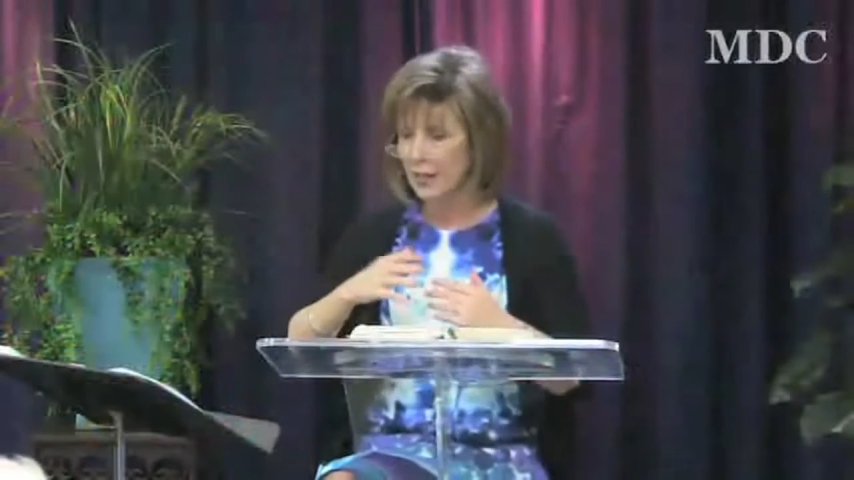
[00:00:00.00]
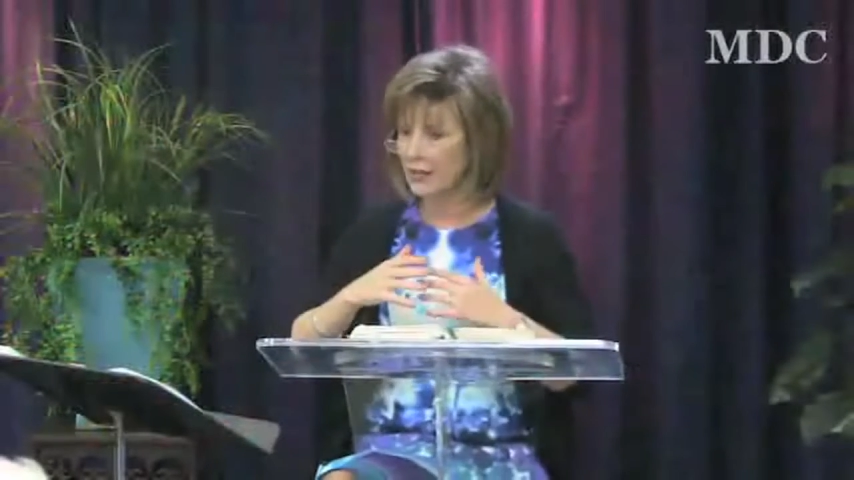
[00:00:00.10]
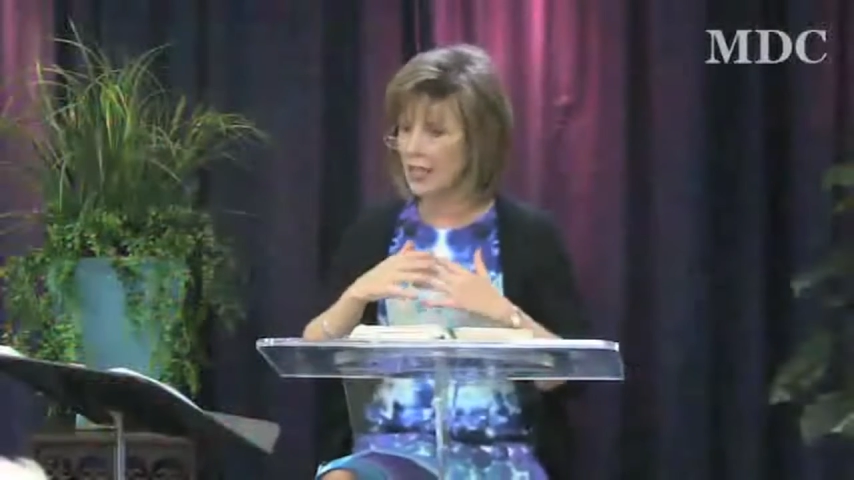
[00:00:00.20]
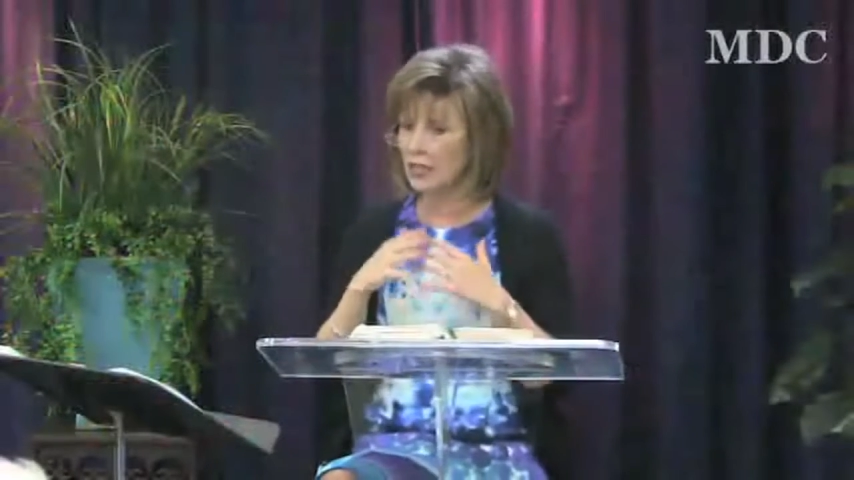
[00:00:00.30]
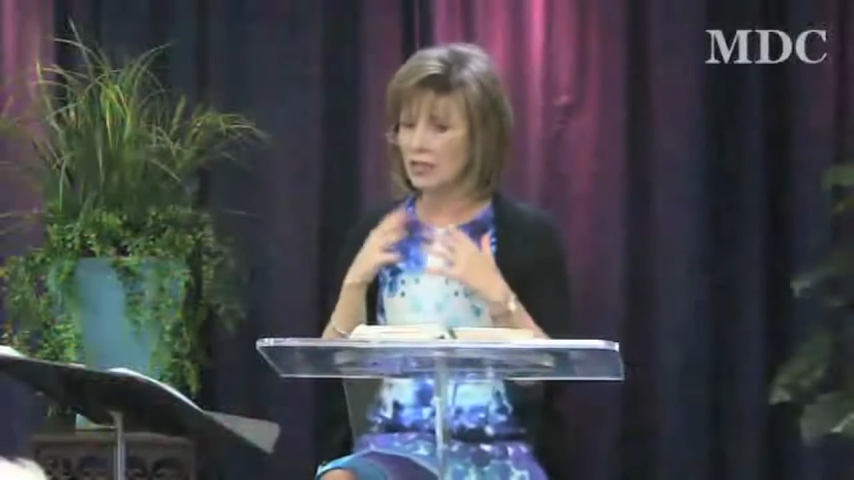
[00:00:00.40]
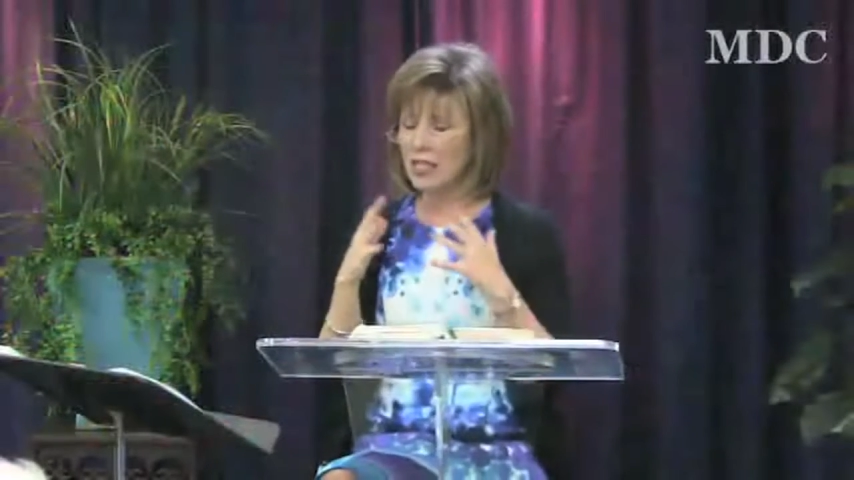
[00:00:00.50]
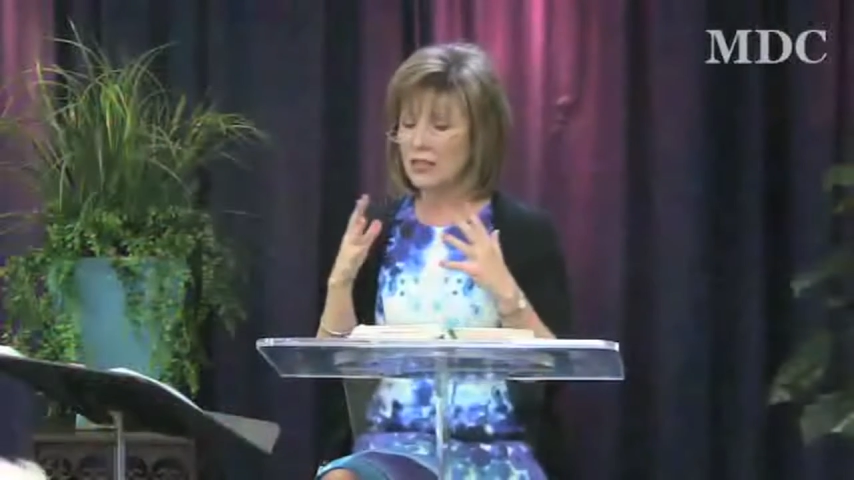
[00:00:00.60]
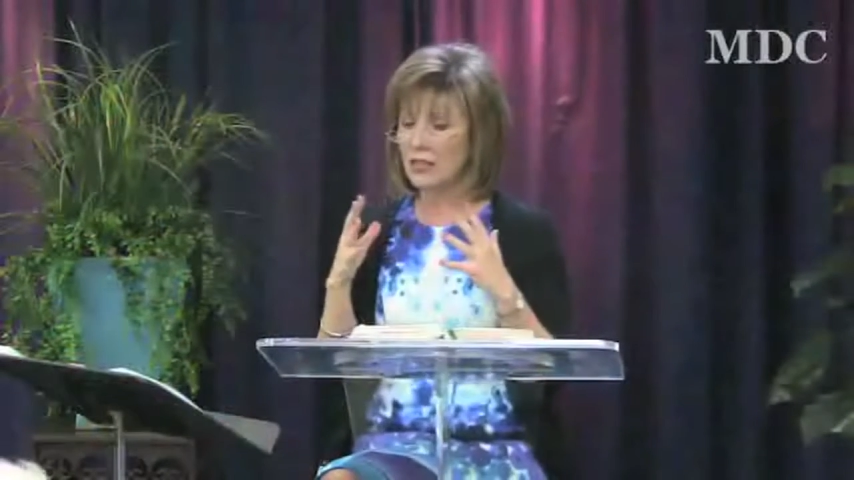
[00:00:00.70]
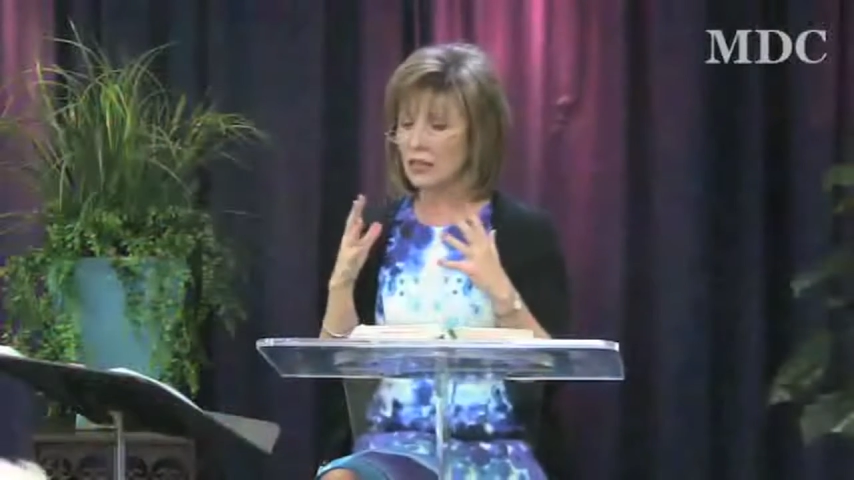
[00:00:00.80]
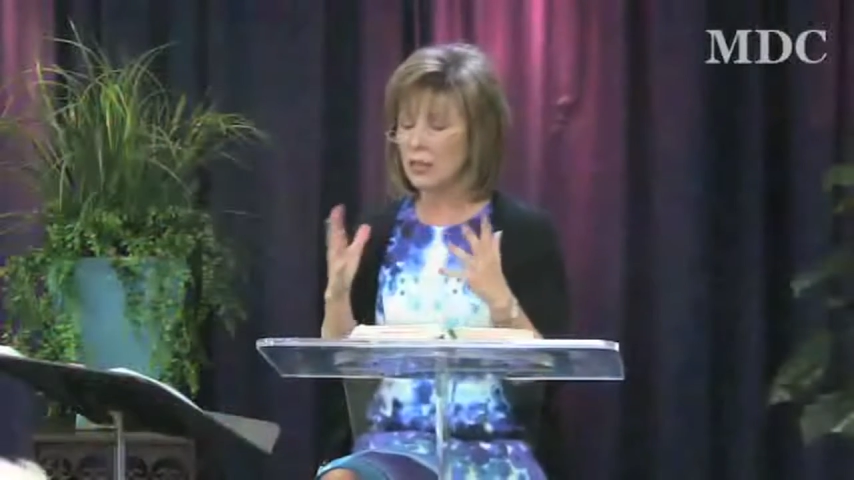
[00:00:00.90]
These are
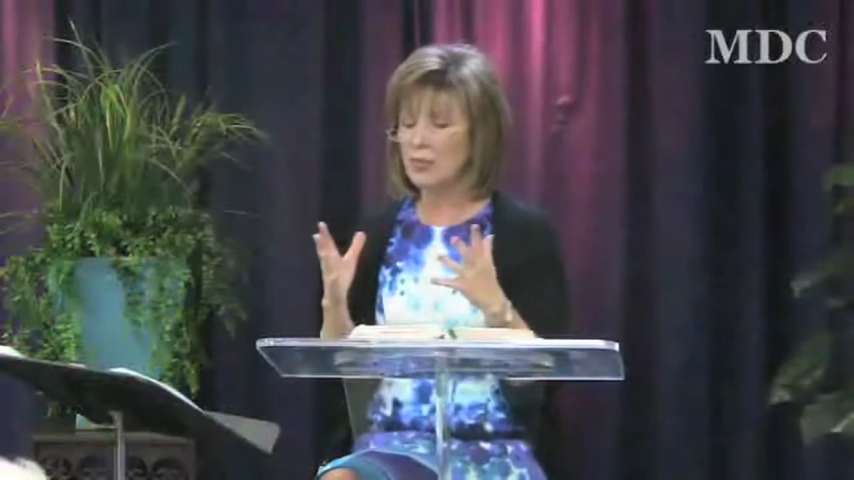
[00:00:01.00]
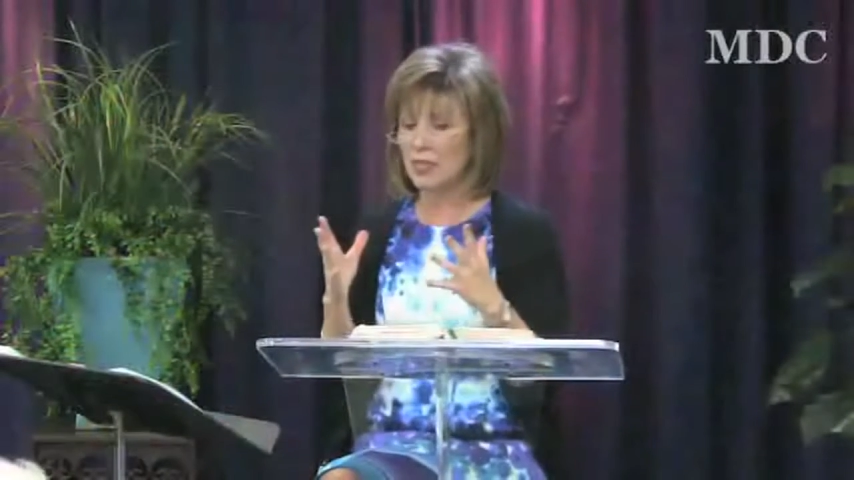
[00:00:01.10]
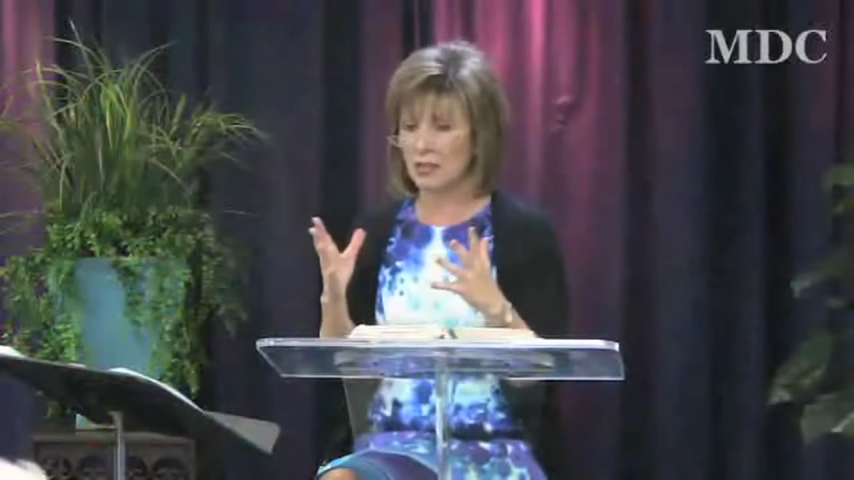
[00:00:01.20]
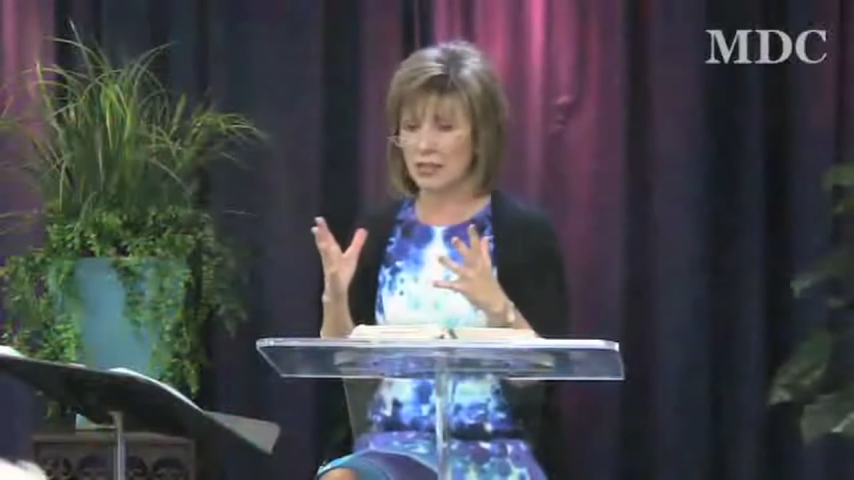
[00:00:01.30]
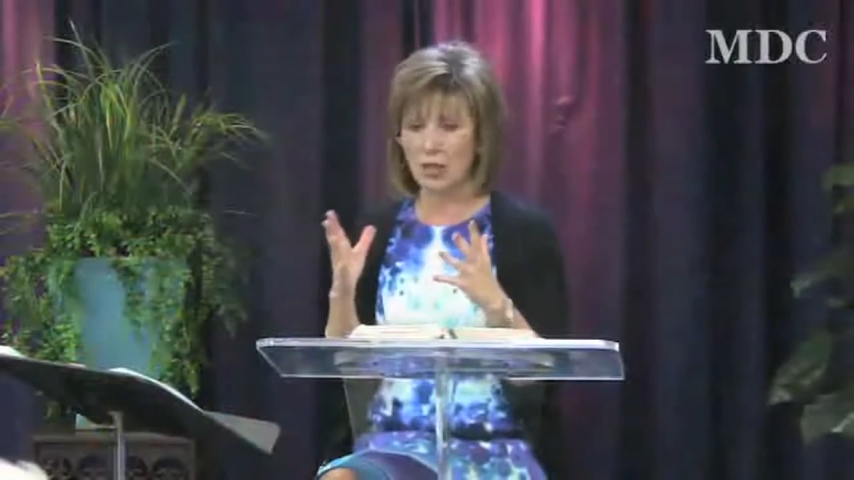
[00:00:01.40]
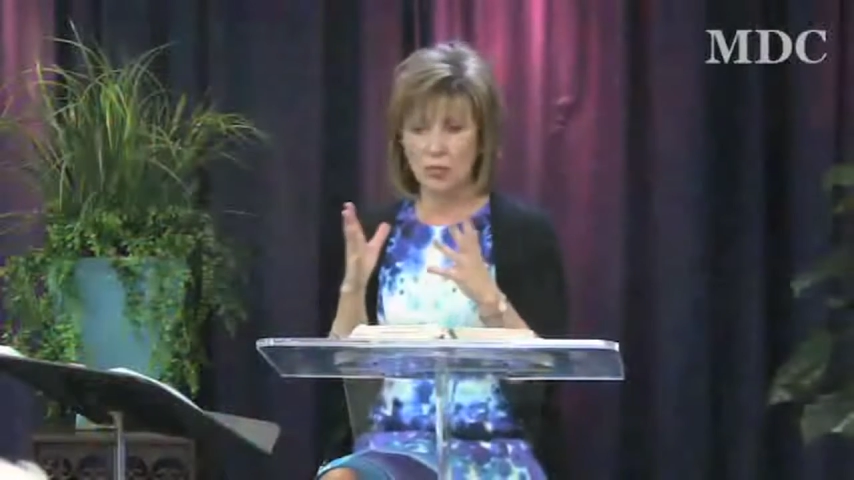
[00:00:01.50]
these glimpses that